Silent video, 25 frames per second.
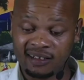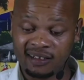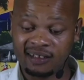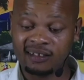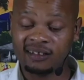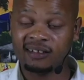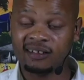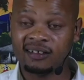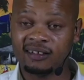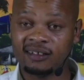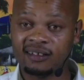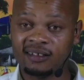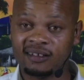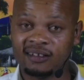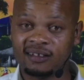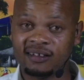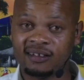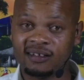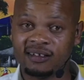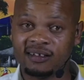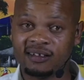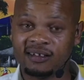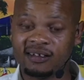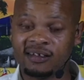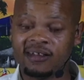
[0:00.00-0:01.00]
money,
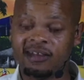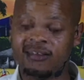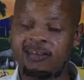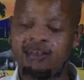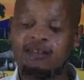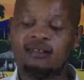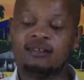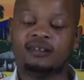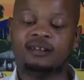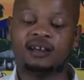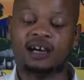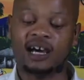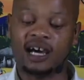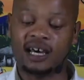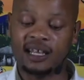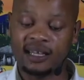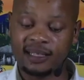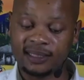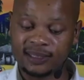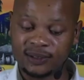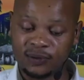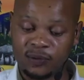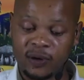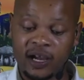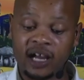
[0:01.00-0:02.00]

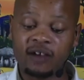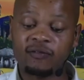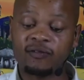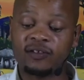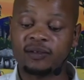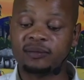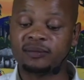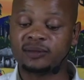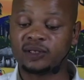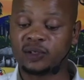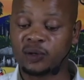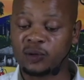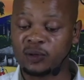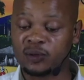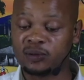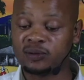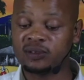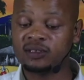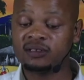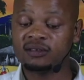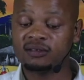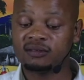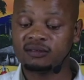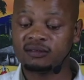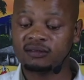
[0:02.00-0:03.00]
others work from
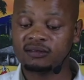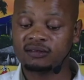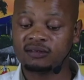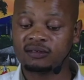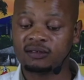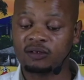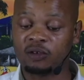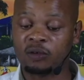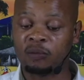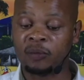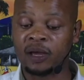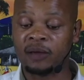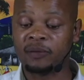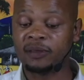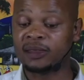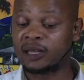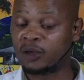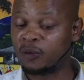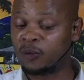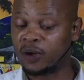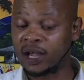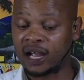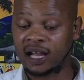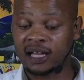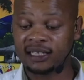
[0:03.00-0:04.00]
dawn, or
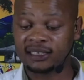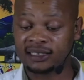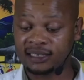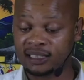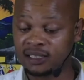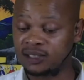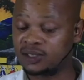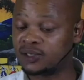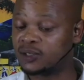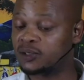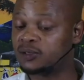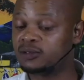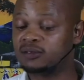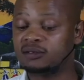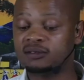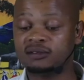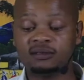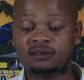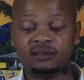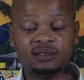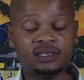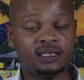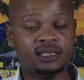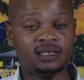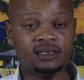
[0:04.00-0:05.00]
maybe they work until
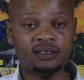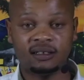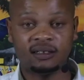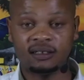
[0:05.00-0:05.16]
dawn.